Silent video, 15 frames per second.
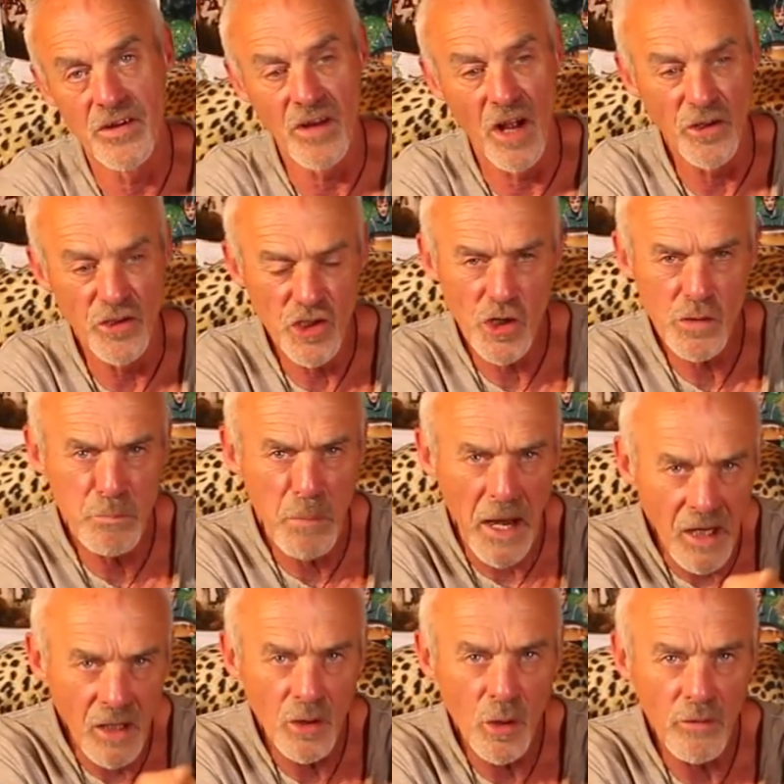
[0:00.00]
and just
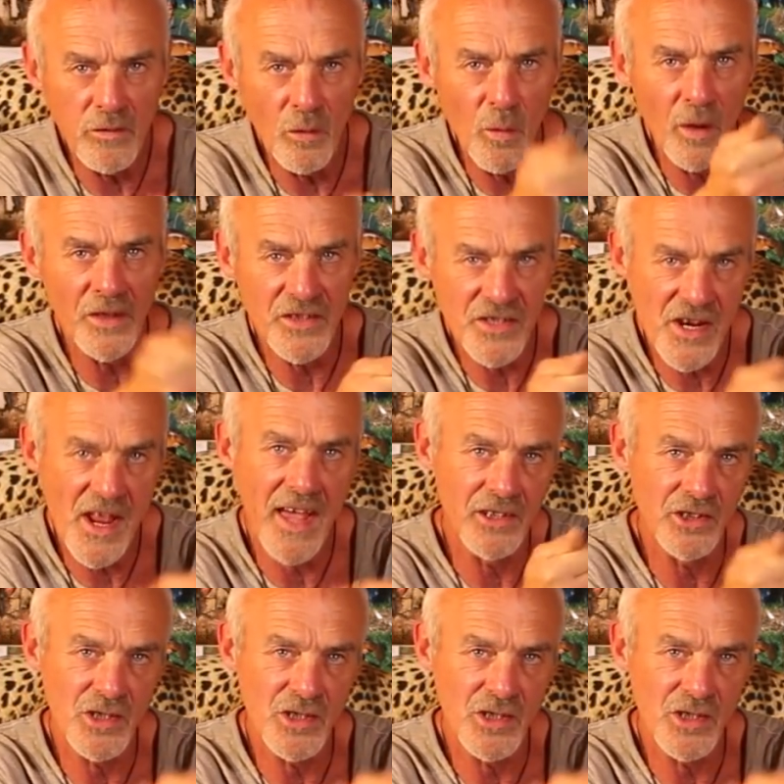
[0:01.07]
pinged off of one snag.